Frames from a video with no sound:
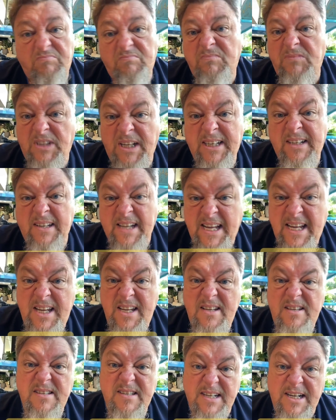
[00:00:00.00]
like
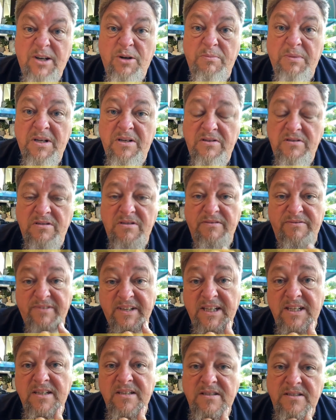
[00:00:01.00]
knees and elbows and
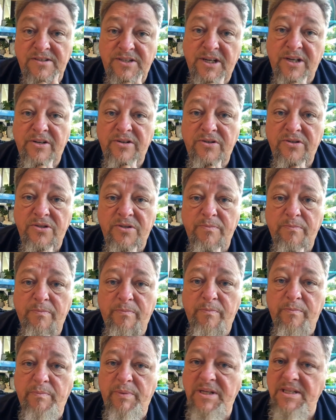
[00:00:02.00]
fingers and toes,
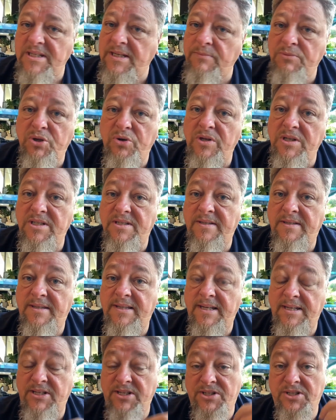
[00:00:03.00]
but some joints,
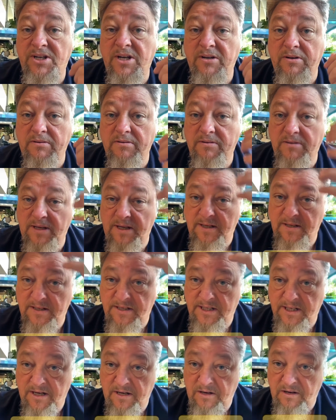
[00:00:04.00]
they just don't. And
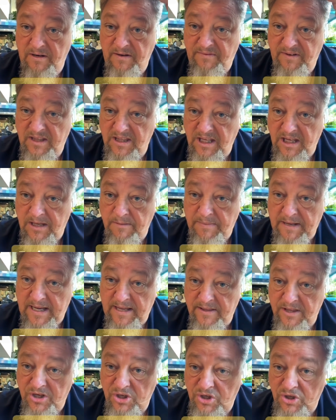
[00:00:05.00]
so if you think
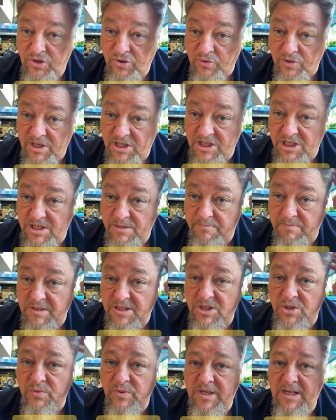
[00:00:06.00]
about the joints
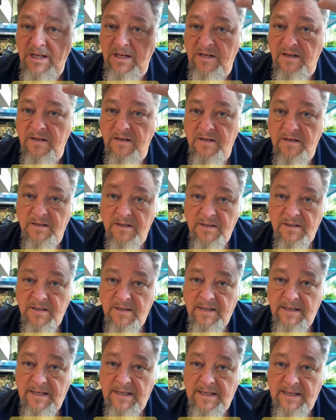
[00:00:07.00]
between
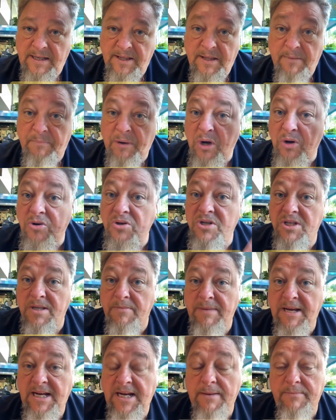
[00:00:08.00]
the bones that
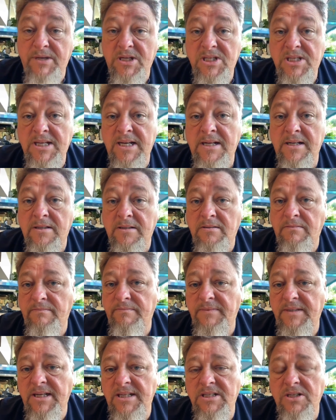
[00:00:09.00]
make up your skull,
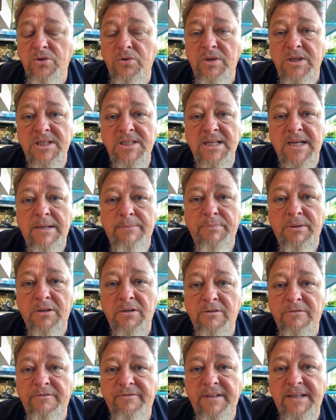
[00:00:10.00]
that's a good
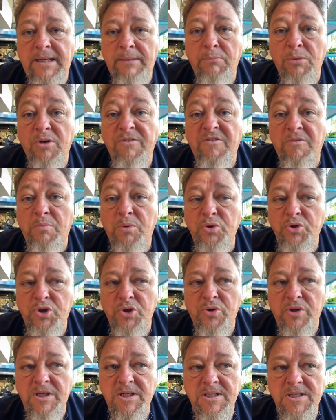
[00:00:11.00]
example of immovable
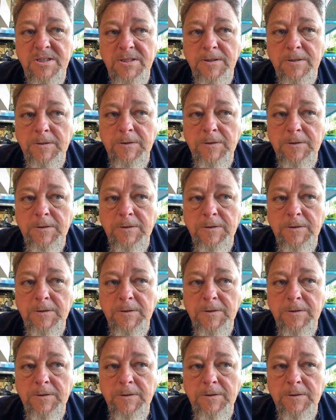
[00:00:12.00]
joints.